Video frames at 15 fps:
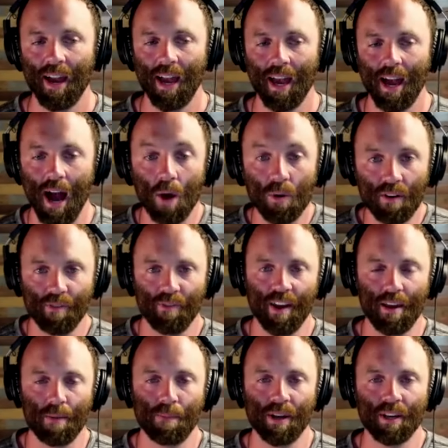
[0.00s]
out of
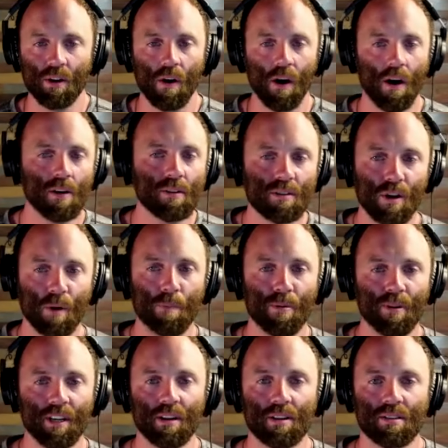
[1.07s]
it, but you're also
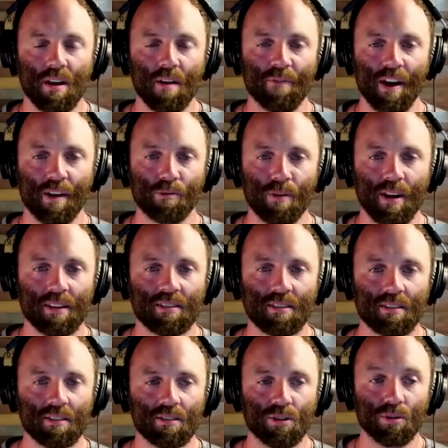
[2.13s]
putting yourself at risk
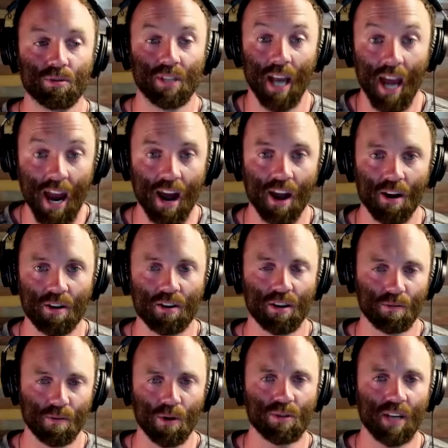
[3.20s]
to tear your
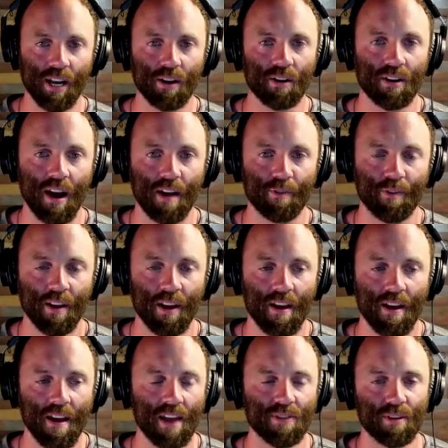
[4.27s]
rotator cuff.
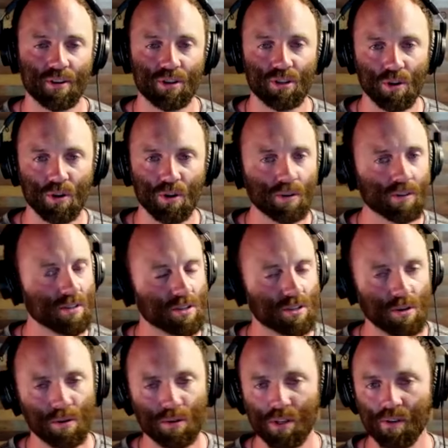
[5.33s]
And the
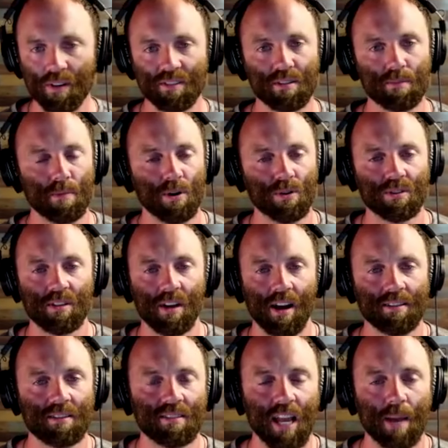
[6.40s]
shoulder is the most
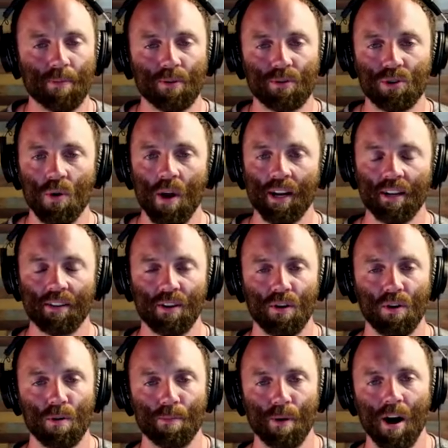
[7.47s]
unstable joint in the
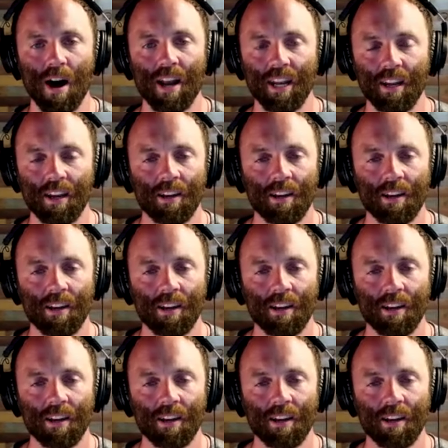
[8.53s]
whole body.